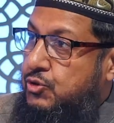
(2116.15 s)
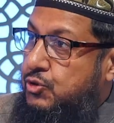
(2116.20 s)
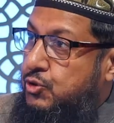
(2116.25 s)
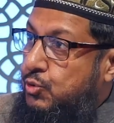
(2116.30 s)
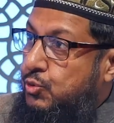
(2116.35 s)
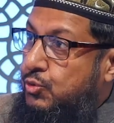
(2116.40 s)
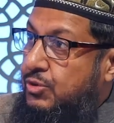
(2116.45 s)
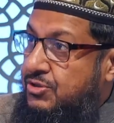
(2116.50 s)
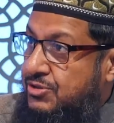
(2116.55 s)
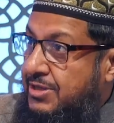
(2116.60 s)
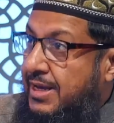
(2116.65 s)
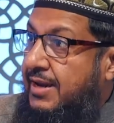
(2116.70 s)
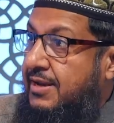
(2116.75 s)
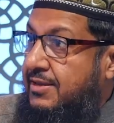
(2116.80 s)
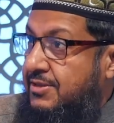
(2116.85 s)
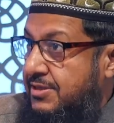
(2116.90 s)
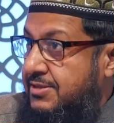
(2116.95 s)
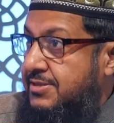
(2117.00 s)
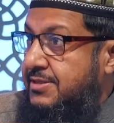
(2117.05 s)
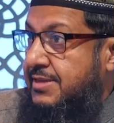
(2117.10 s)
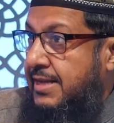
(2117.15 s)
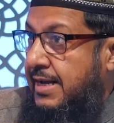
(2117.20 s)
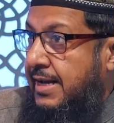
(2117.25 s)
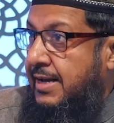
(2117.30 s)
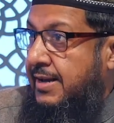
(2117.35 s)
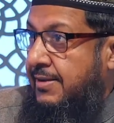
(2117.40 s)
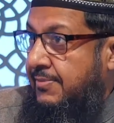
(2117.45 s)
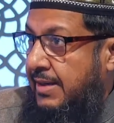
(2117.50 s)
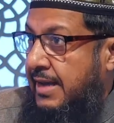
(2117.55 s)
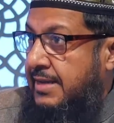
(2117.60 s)
to the challenges
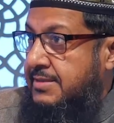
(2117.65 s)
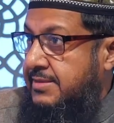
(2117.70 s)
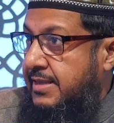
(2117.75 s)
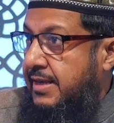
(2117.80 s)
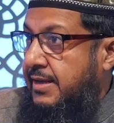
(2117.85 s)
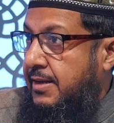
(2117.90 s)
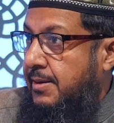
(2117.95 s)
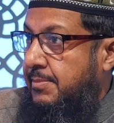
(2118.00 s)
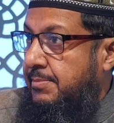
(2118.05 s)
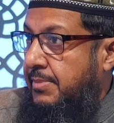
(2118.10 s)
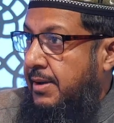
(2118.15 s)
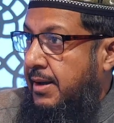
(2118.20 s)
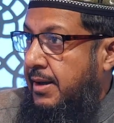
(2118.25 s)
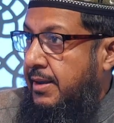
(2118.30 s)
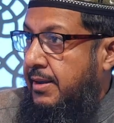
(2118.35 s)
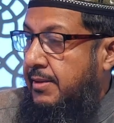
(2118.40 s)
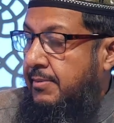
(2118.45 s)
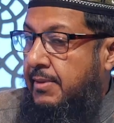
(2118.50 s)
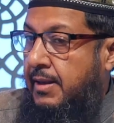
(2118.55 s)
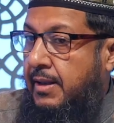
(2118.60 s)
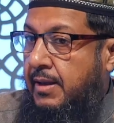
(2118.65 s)
as they come by.